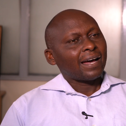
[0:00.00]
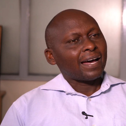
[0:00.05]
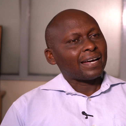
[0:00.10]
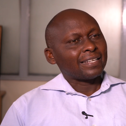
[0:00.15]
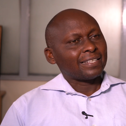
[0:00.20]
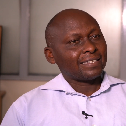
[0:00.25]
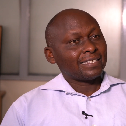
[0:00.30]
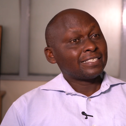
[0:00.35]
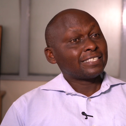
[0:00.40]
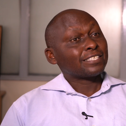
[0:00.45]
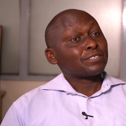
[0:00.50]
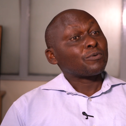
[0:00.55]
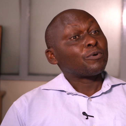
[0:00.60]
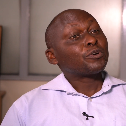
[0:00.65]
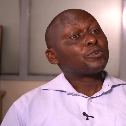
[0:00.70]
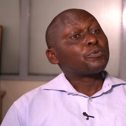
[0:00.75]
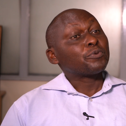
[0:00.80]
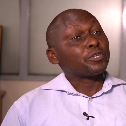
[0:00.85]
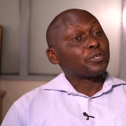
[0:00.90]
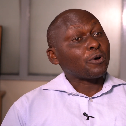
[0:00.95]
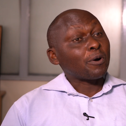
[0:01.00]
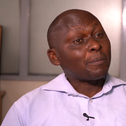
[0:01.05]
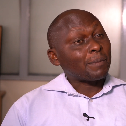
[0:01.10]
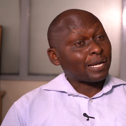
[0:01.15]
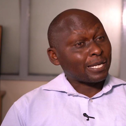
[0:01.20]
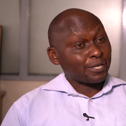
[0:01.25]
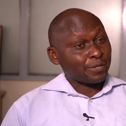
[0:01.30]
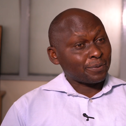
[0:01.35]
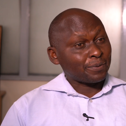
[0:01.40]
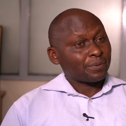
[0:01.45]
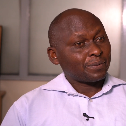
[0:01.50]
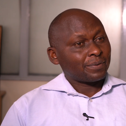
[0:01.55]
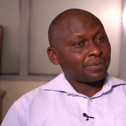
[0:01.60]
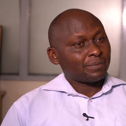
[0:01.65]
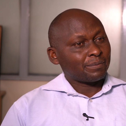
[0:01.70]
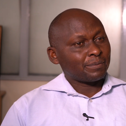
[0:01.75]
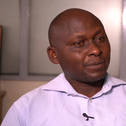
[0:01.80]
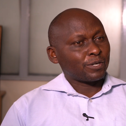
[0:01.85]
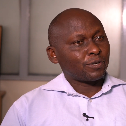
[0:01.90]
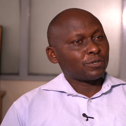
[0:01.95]
and this is what we normally do,
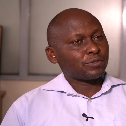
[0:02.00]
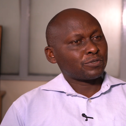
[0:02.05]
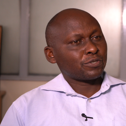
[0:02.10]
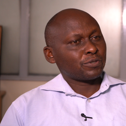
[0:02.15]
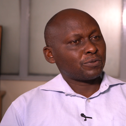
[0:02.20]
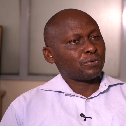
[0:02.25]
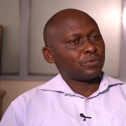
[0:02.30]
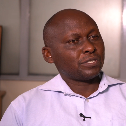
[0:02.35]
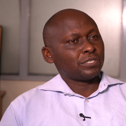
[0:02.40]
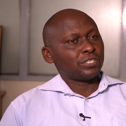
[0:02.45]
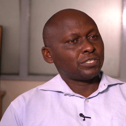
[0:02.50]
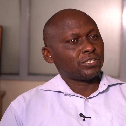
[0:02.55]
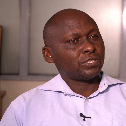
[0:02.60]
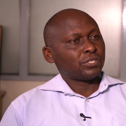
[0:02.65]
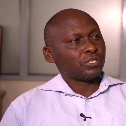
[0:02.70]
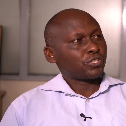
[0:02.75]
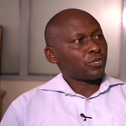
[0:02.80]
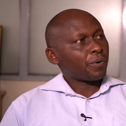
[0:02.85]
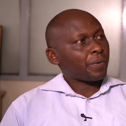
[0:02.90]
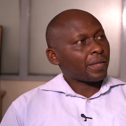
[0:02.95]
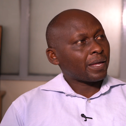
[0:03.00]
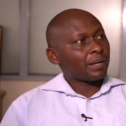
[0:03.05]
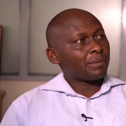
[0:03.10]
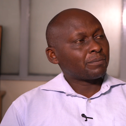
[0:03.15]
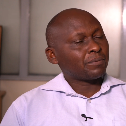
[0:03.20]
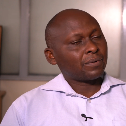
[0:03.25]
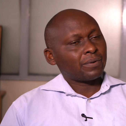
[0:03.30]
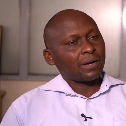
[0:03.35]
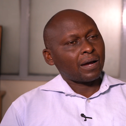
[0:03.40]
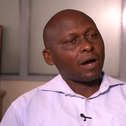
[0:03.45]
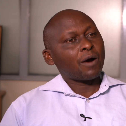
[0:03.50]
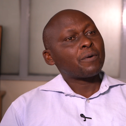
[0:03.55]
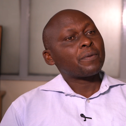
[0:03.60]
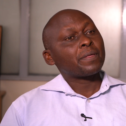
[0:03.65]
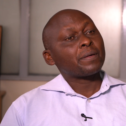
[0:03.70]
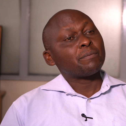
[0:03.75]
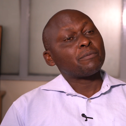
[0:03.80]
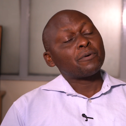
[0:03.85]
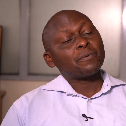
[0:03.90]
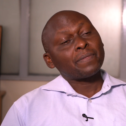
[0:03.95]
because we could show them how
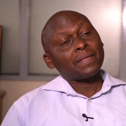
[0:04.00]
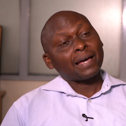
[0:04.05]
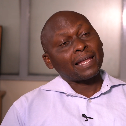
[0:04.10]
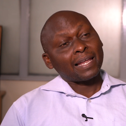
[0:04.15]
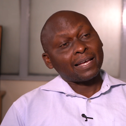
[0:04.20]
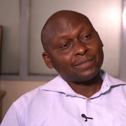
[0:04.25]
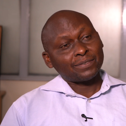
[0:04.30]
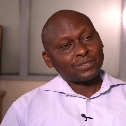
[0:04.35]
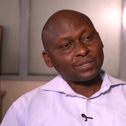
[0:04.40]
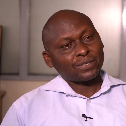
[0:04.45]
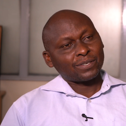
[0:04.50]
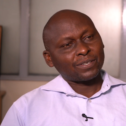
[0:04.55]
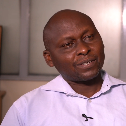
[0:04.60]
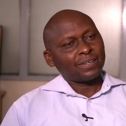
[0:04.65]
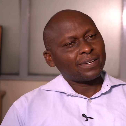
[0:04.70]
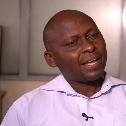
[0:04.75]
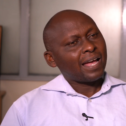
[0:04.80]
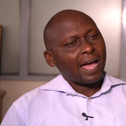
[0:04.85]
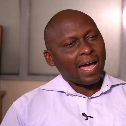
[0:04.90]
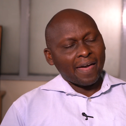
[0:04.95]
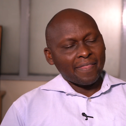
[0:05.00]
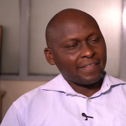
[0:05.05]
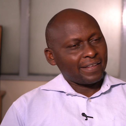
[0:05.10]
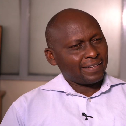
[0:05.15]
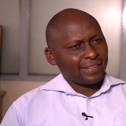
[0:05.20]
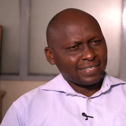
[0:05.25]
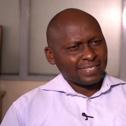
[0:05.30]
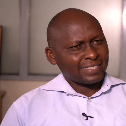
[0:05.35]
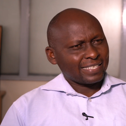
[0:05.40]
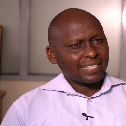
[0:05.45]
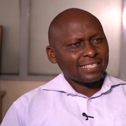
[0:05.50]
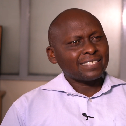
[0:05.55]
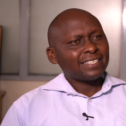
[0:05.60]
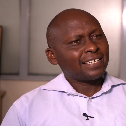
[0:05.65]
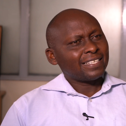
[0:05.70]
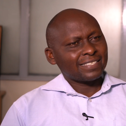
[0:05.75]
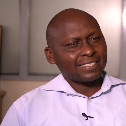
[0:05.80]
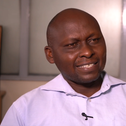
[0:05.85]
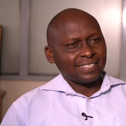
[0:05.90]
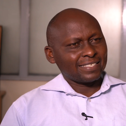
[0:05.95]
they move their livestock. And then they said,
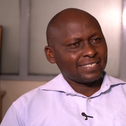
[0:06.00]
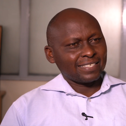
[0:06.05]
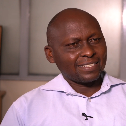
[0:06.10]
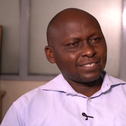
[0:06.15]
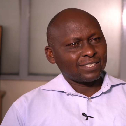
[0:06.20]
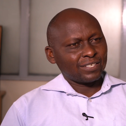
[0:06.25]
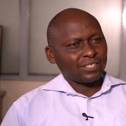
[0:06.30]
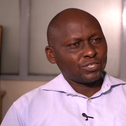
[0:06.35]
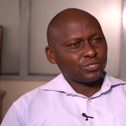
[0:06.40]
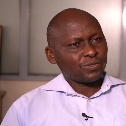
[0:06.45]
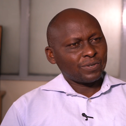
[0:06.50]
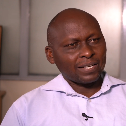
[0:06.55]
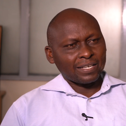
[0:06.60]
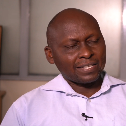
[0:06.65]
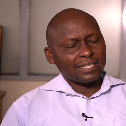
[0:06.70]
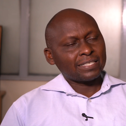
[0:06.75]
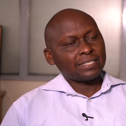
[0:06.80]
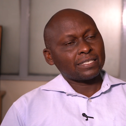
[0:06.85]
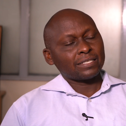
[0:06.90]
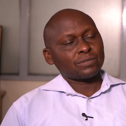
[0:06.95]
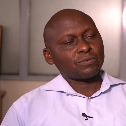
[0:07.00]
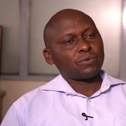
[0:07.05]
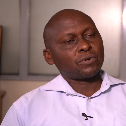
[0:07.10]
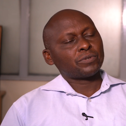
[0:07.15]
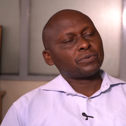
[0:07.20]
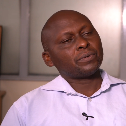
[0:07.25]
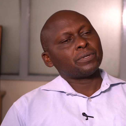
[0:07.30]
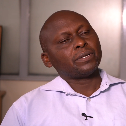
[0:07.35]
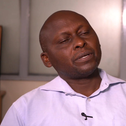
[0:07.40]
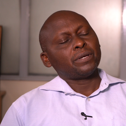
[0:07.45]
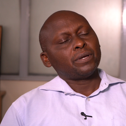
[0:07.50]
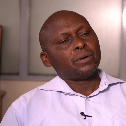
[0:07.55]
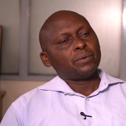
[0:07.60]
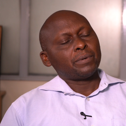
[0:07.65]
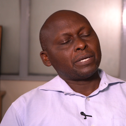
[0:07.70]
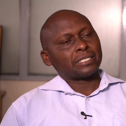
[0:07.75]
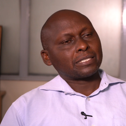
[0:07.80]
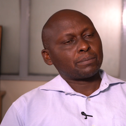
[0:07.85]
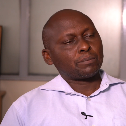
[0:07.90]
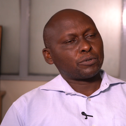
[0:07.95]
yes, surely this is what we
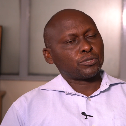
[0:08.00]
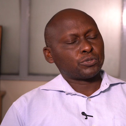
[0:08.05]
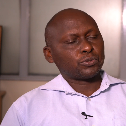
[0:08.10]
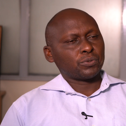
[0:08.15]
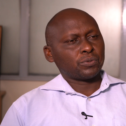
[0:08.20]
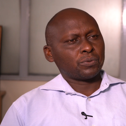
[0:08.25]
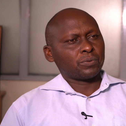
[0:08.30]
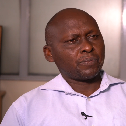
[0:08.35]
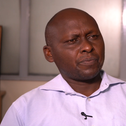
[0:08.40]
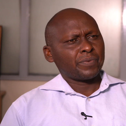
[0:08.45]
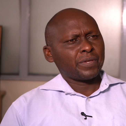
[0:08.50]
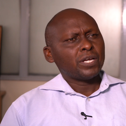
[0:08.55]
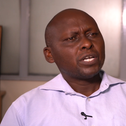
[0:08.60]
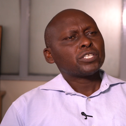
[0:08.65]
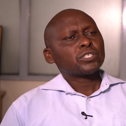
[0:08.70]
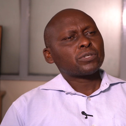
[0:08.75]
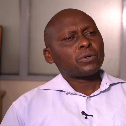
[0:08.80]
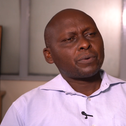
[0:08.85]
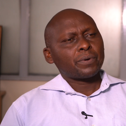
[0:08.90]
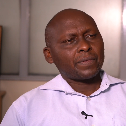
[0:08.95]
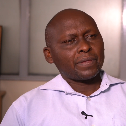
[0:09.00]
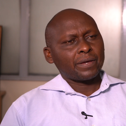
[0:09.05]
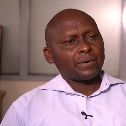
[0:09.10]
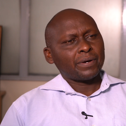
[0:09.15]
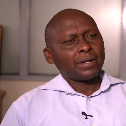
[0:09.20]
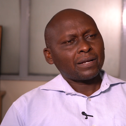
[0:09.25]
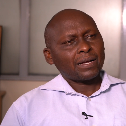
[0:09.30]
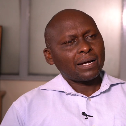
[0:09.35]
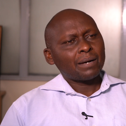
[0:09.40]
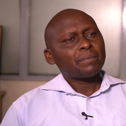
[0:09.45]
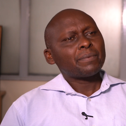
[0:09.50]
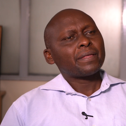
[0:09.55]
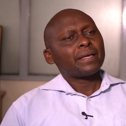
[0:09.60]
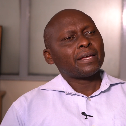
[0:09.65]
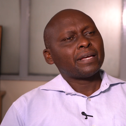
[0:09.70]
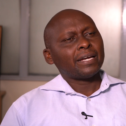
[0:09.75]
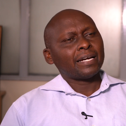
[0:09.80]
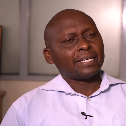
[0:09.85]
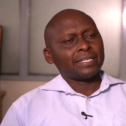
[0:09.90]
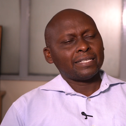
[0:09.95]
are supposed to do. So they welcome
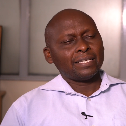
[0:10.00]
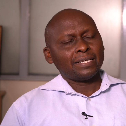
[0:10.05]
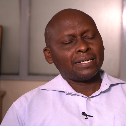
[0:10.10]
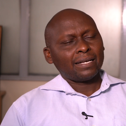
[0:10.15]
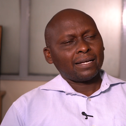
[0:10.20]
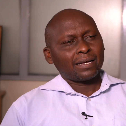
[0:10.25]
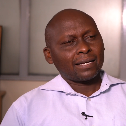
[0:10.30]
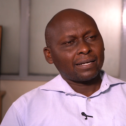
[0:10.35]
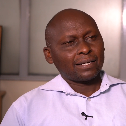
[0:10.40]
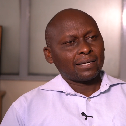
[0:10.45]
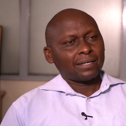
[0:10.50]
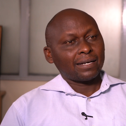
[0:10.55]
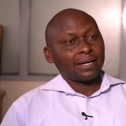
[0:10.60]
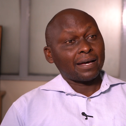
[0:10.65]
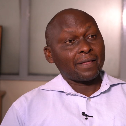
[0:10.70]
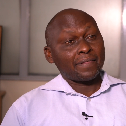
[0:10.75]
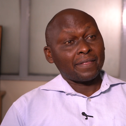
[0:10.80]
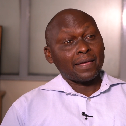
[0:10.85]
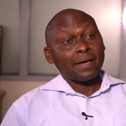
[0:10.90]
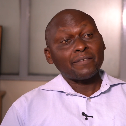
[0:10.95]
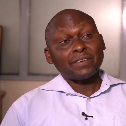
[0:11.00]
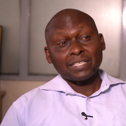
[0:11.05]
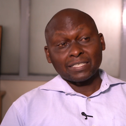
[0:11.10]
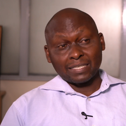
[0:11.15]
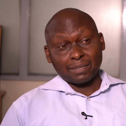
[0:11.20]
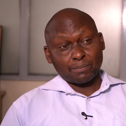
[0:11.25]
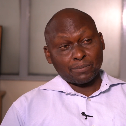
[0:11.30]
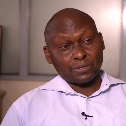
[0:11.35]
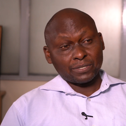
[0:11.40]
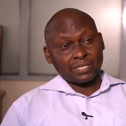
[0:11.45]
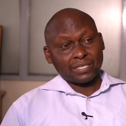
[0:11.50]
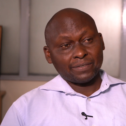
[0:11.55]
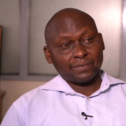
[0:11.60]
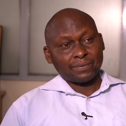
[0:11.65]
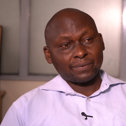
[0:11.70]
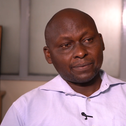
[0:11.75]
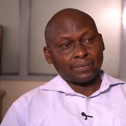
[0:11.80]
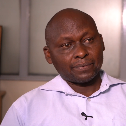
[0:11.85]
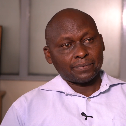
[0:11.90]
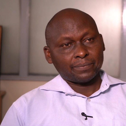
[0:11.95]
the idea, and they are very supportive.